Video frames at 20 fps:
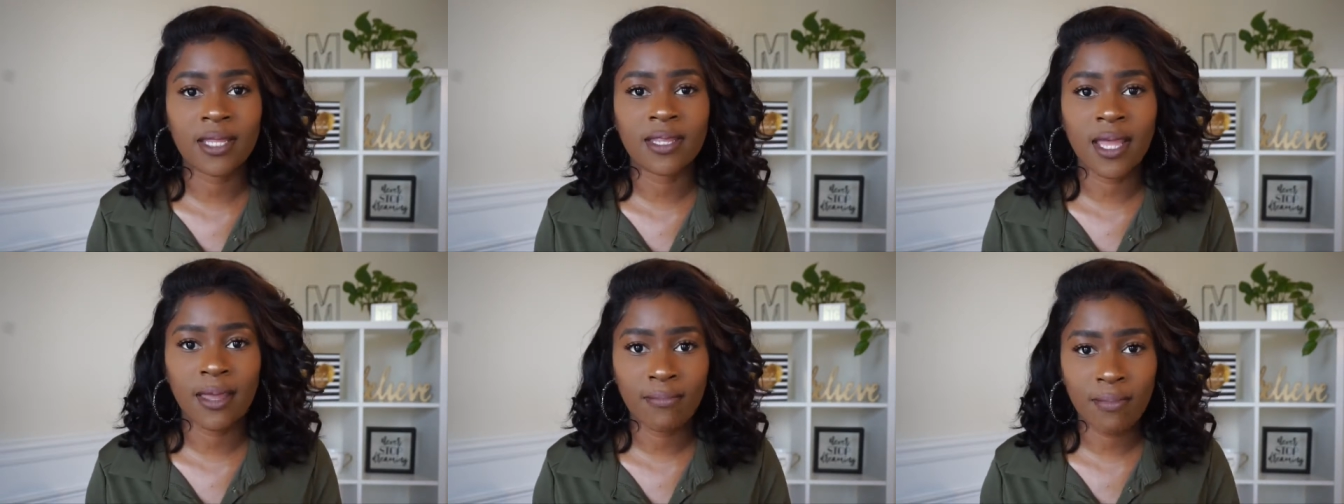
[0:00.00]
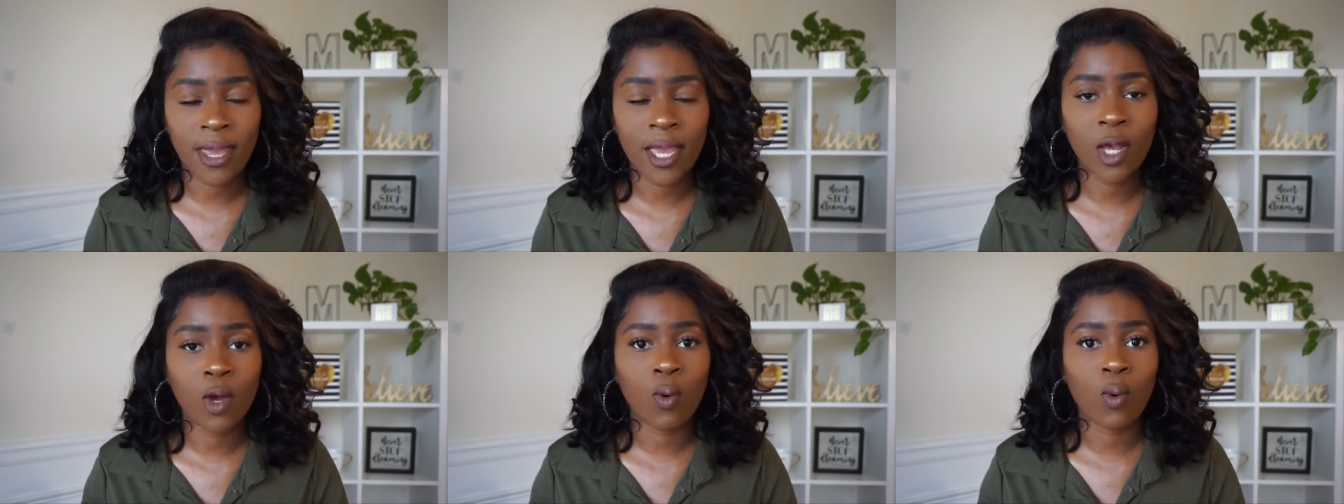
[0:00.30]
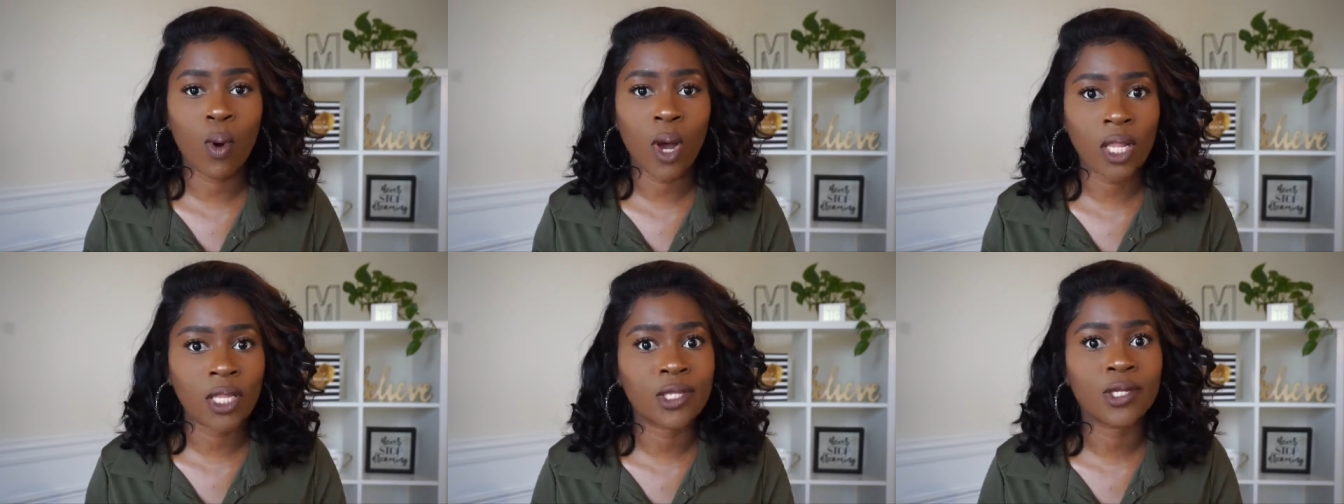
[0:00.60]
and they make
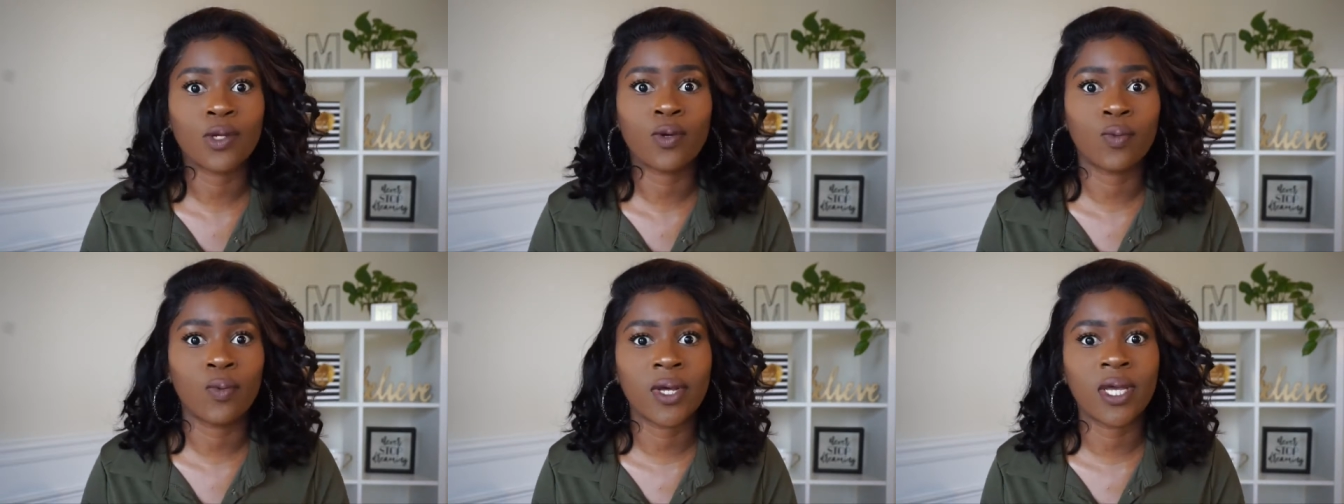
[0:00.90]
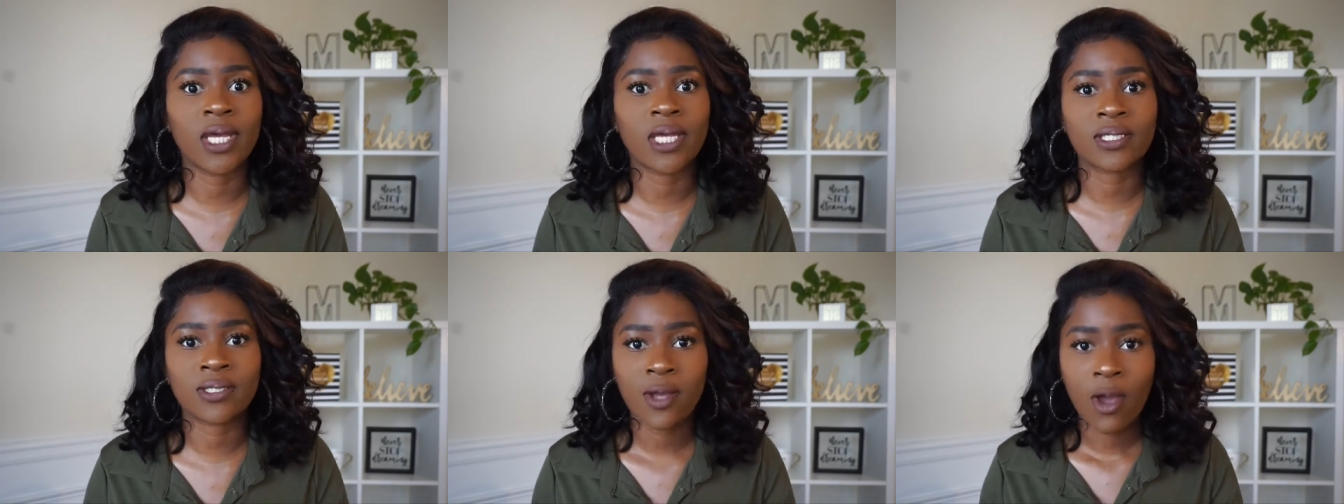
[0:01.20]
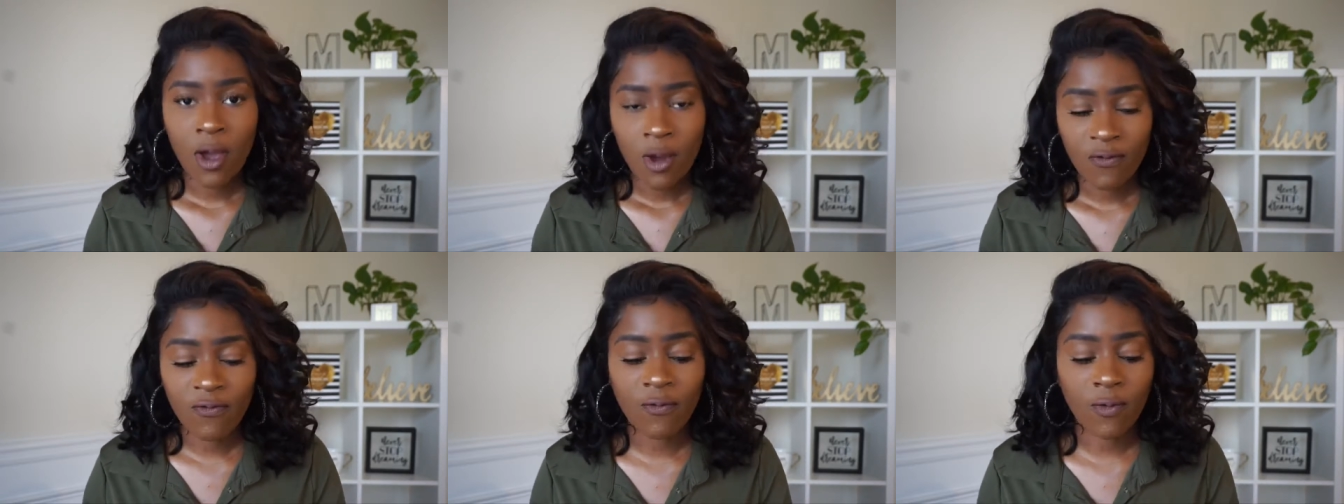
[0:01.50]
quality wigs
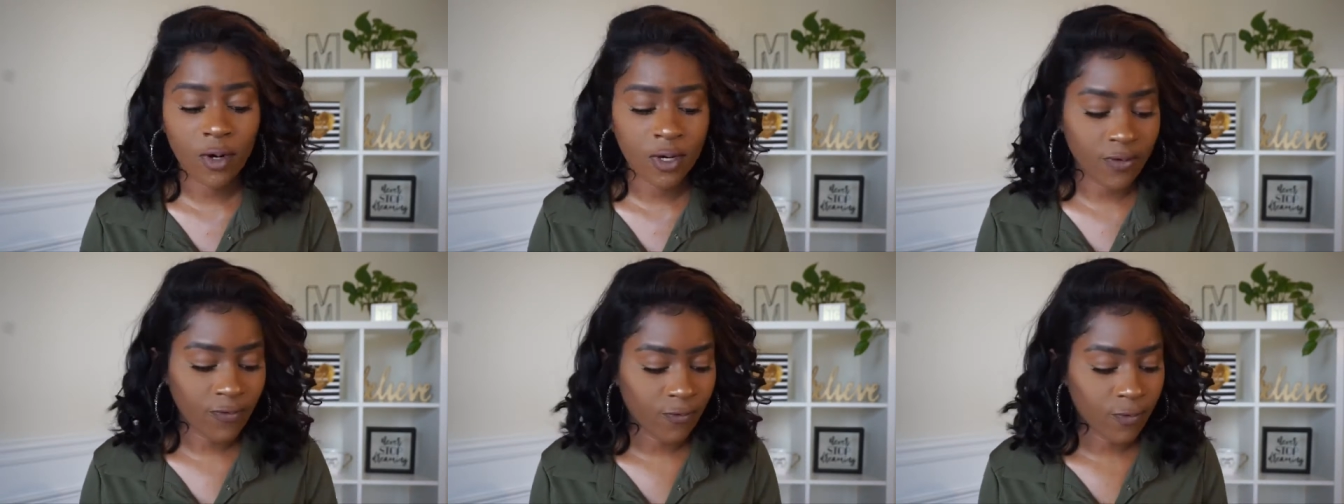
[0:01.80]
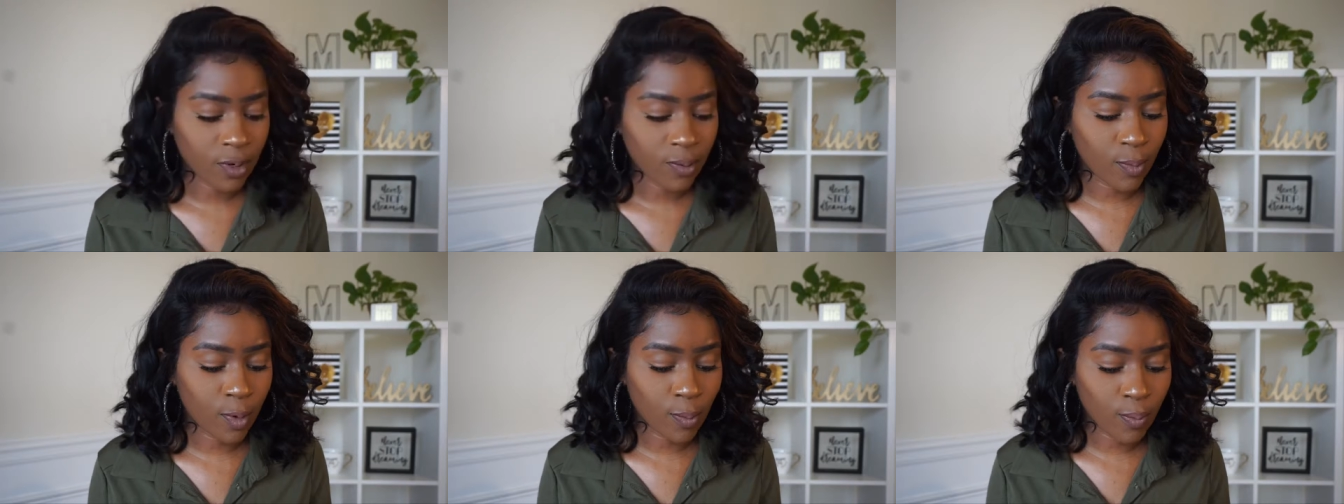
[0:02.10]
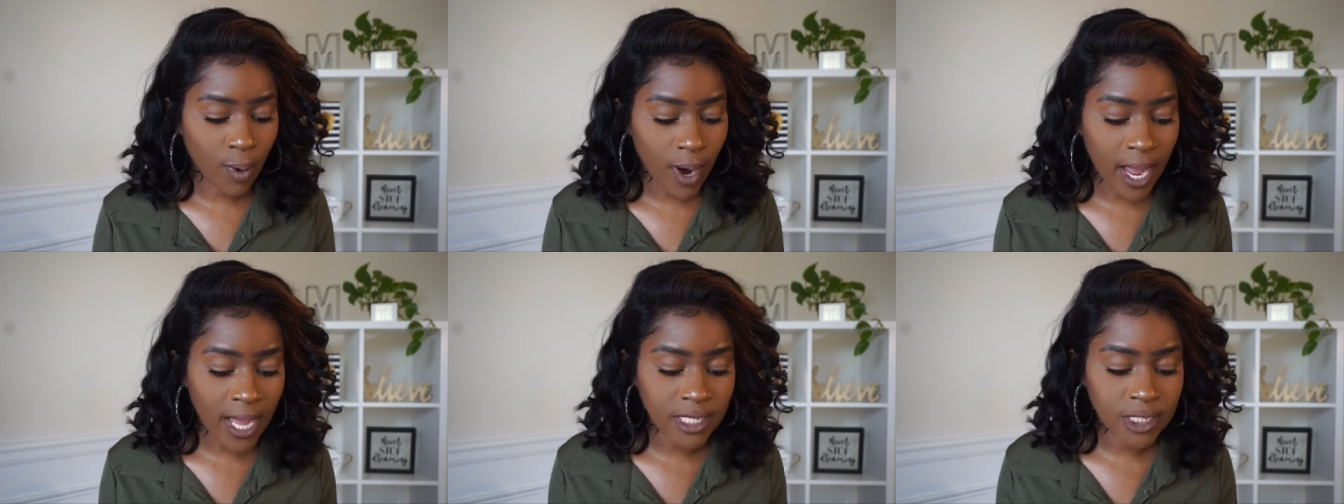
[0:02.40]
for an
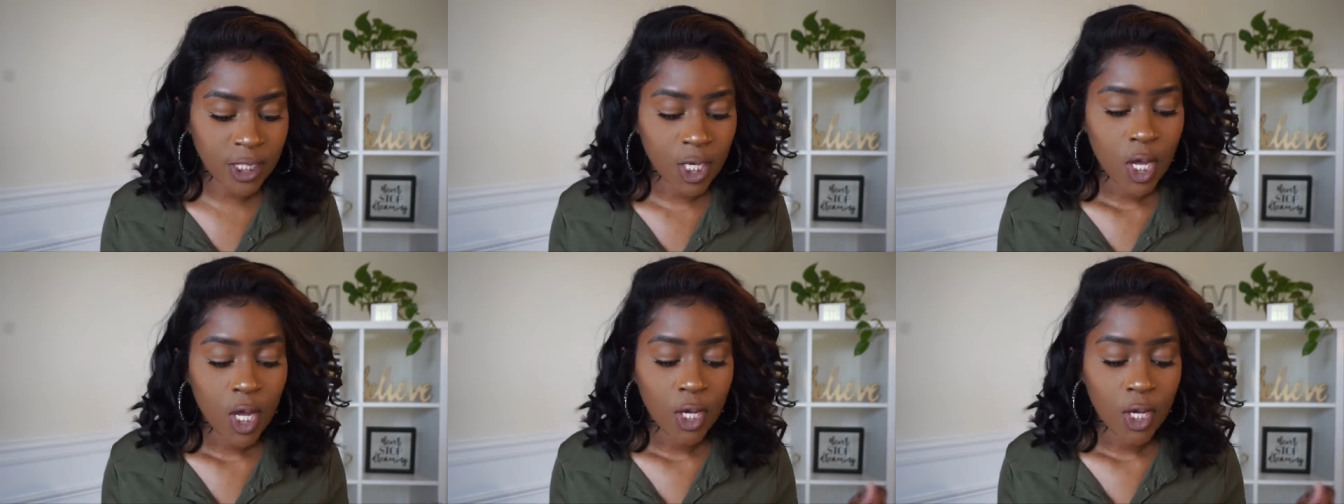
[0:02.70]
affordable price.